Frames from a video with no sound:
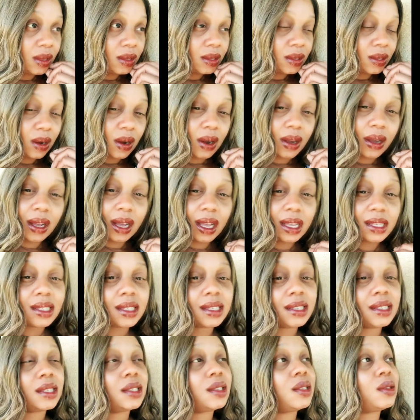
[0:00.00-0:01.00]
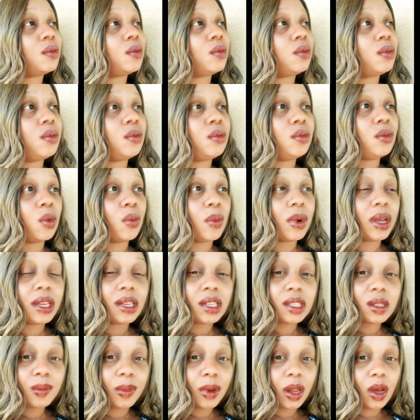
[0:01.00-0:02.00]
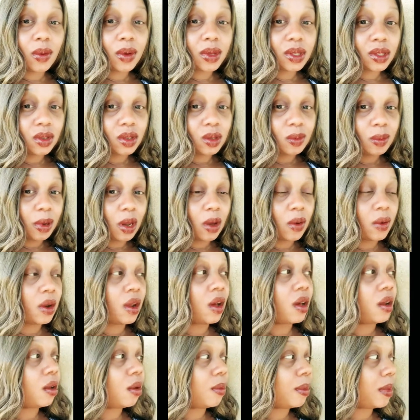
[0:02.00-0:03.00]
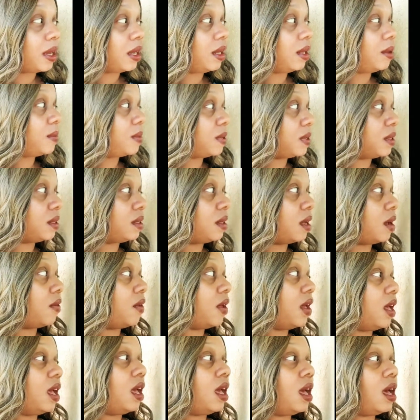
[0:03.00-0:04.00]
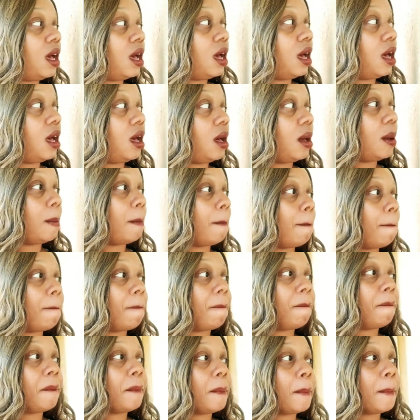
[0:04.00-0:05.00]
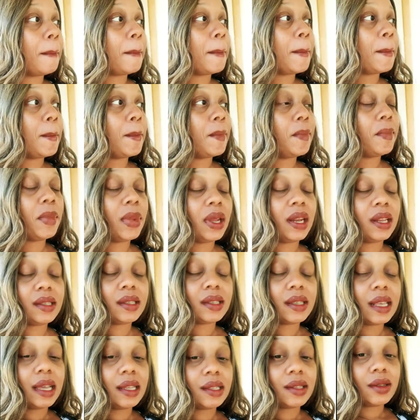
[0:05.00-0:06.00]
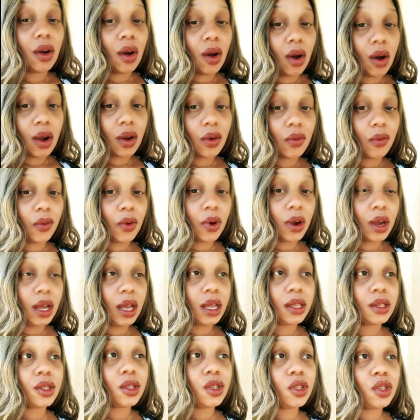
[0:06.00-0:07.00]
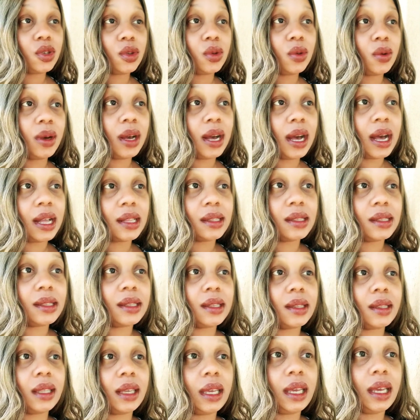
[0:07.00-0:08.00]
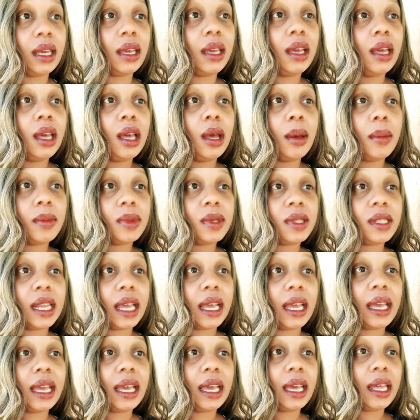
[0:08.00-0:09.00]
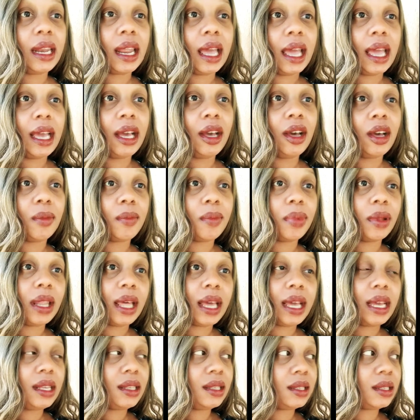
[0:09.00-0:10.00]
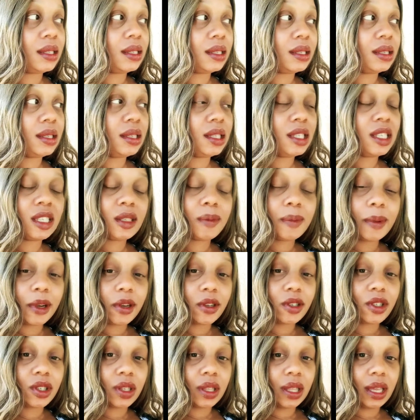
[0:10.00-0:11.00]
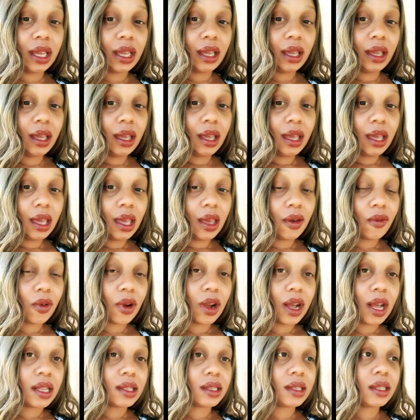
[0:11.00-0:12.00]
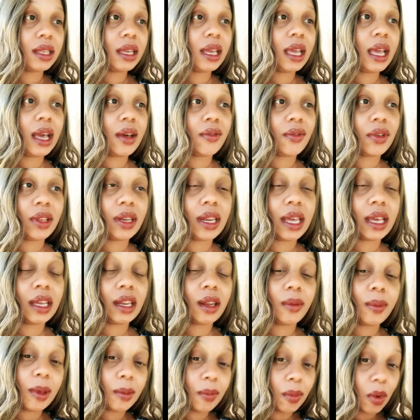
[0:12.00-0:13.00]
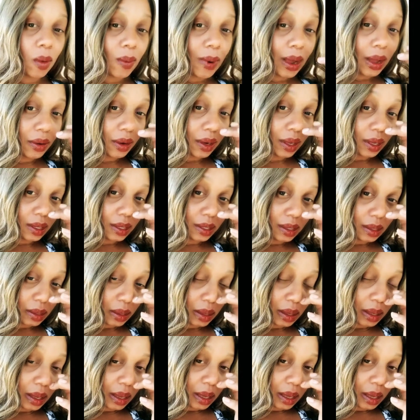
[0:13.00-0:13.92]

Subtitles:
sorry guys, because the wind is blowing, so it's blowing all on my lips and stuff. But it's hard for us to constantly stay in a good place spiritually if we're constantly having negative people around us.